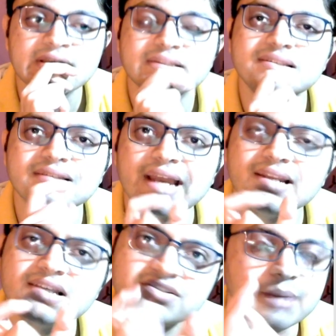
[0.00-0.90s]
is
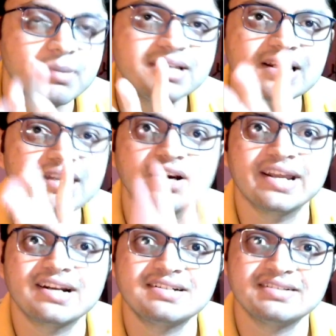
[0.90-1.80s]
grammatically
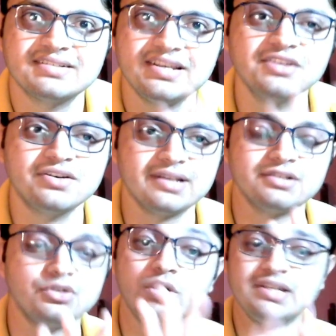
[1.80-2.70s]
correct,
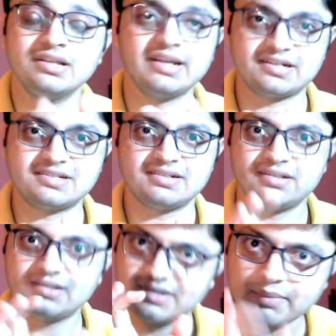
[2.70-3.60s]
not incorrect.
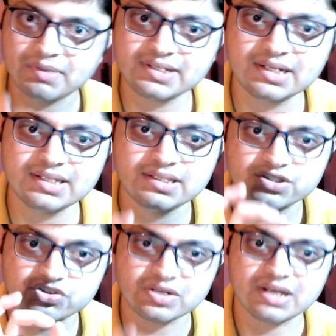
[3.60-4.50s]
Grammatically
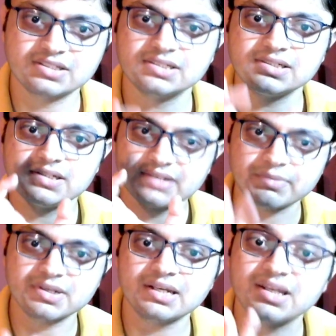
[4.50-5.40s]
structured,
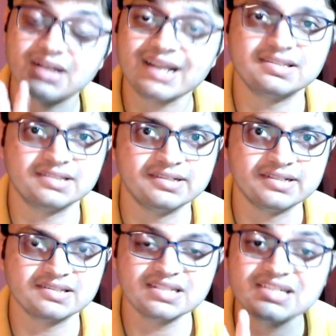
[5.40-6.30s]
grammatically correct
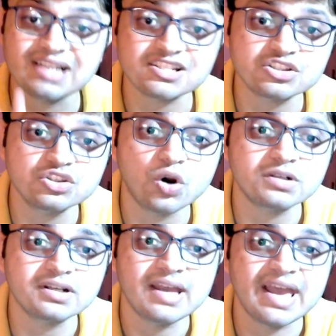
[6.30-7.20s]
sentence. It does
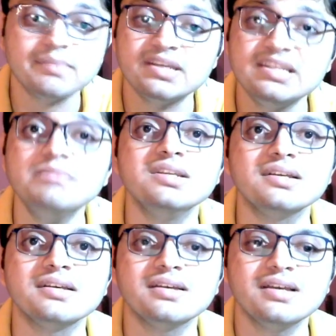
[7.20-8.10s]
not have any
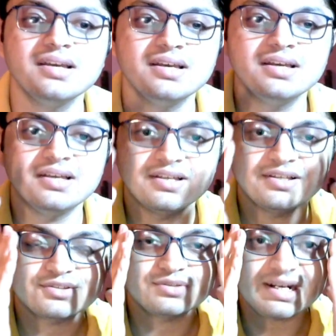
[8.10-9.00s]
meaning.
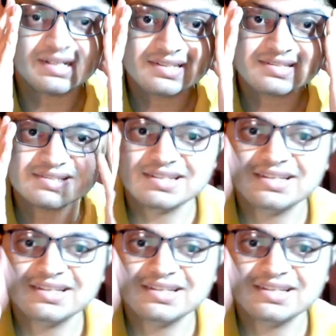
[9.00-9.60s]
So that is